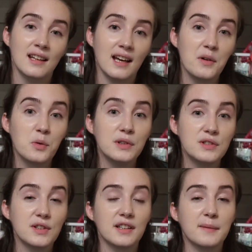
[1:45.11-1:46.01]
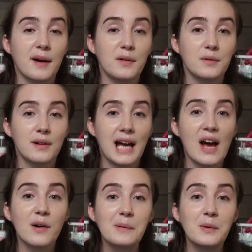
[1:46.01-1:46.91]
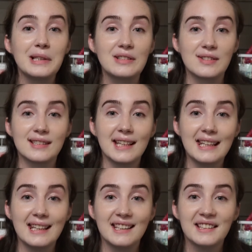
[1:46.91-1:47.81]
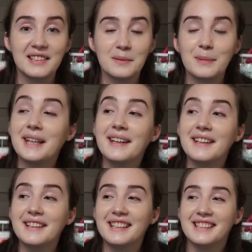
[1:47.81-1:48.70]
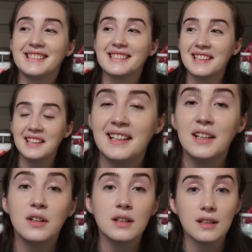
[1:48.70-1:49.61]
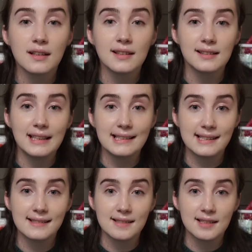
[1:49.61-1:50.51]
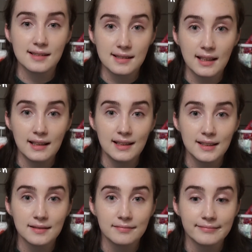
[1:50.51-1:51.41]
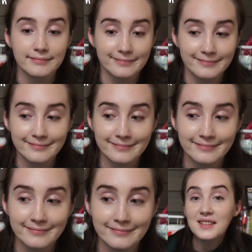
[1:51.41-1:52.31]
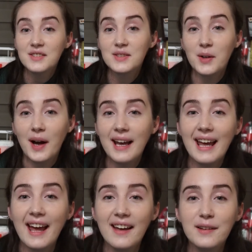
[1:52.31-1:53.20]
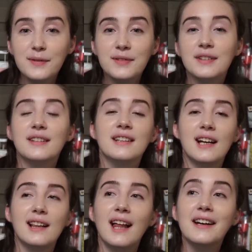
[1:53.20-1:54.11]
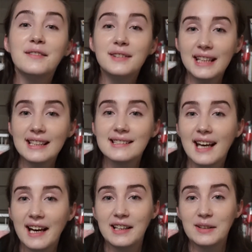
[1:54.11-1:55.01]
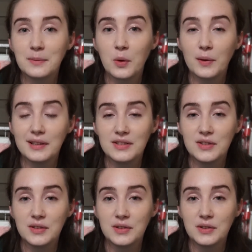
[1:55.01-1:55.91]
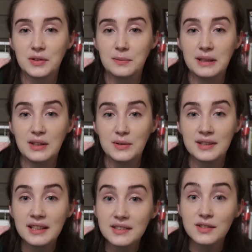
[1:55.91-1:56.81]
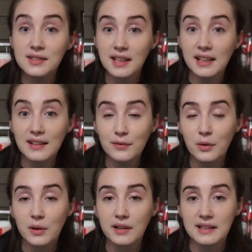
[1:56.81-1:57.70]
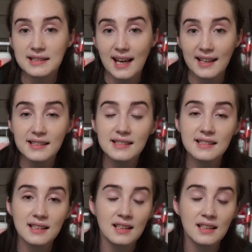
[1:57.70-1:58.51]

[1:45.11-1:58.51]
I'm going to talk about how I'm going to study, because your girl needs to study. So I have a lot of things that I am going to be using to study for the test.